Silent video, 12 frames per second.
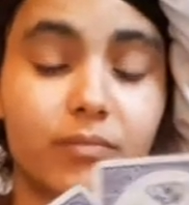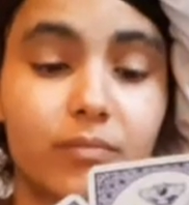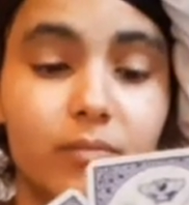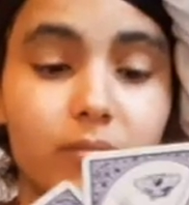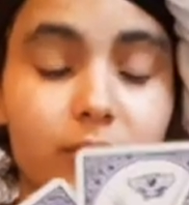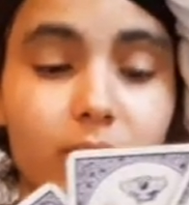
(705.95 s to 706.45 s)

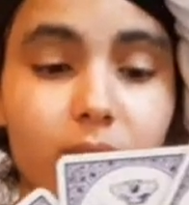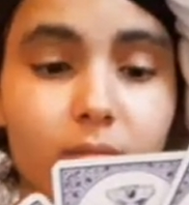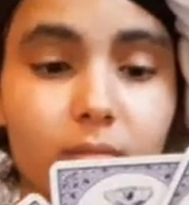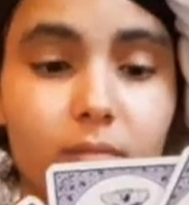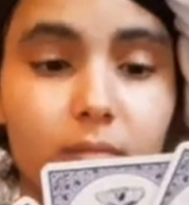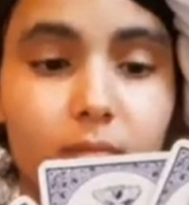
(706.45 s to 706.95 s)

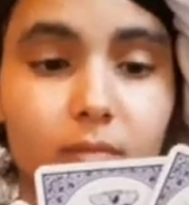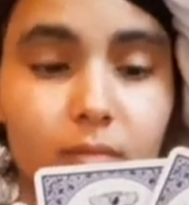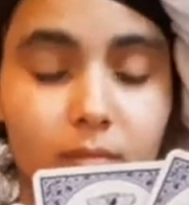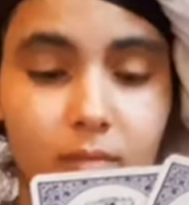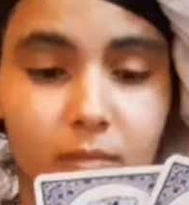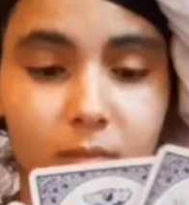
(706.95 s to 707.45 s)

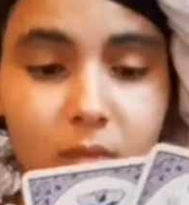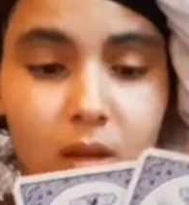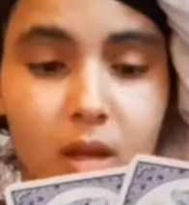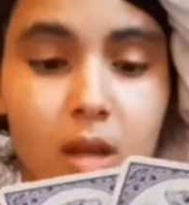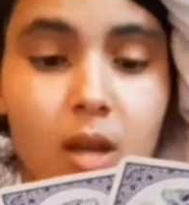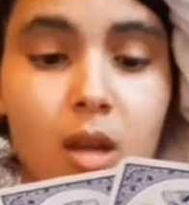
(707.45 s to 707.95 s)

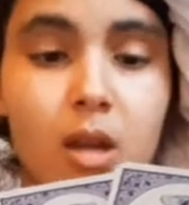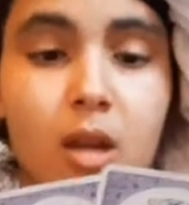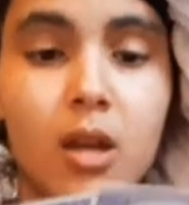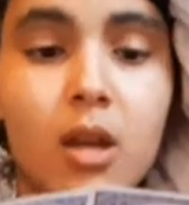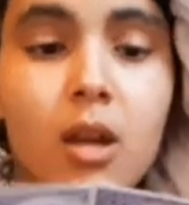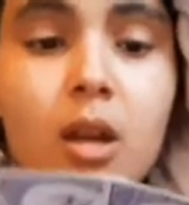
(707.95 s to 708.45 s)

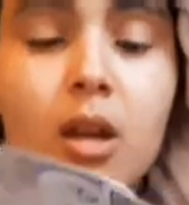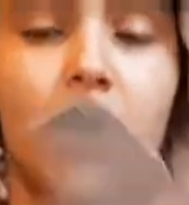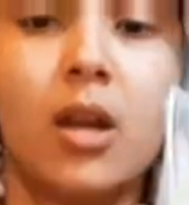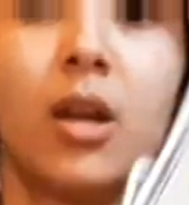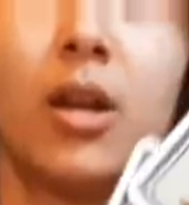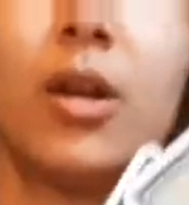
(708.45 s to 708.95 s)

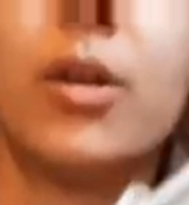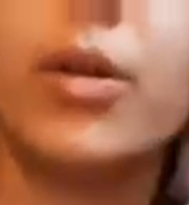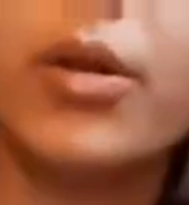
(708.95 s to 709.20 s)
[no speech]